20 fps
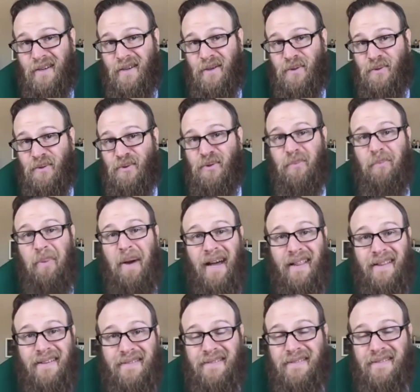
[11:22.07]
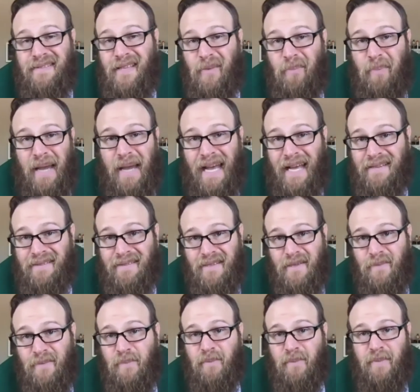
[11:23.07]
through the policies they pass and
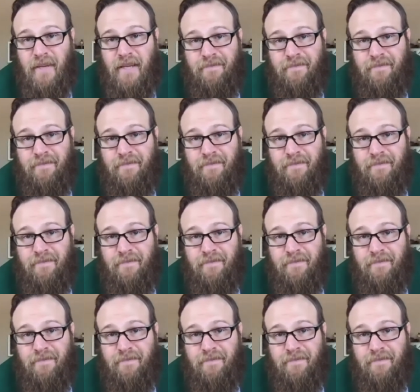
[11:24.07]
implement.